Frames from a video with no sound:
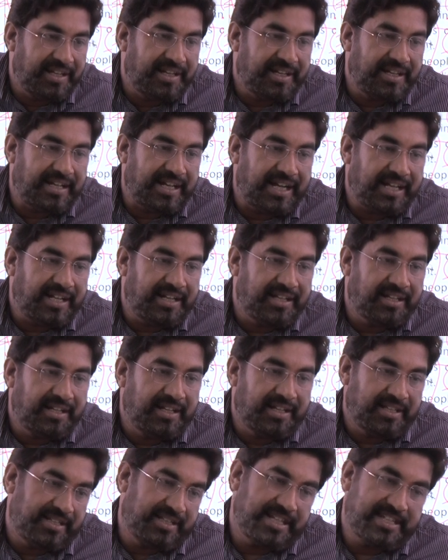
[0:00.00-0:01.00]
that
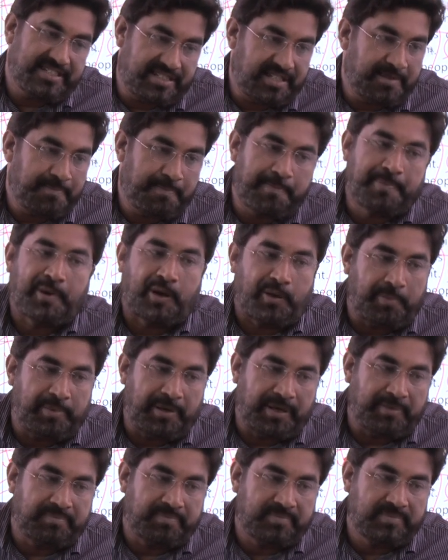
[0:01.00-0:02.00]
there is a problem.